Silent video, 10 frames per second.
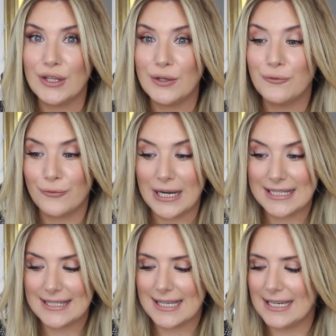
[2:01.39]
the
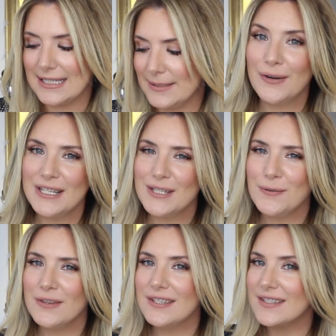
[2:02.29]
right side. Alright,
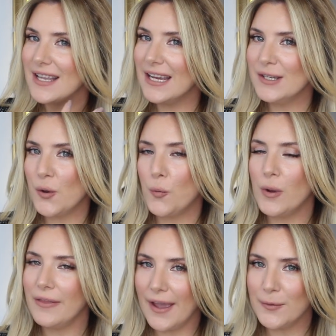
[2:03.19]
so the side
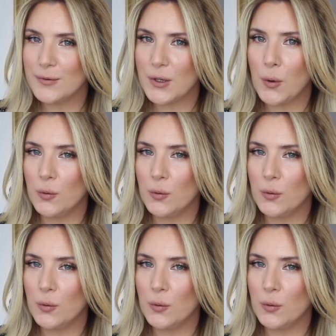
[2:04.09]
without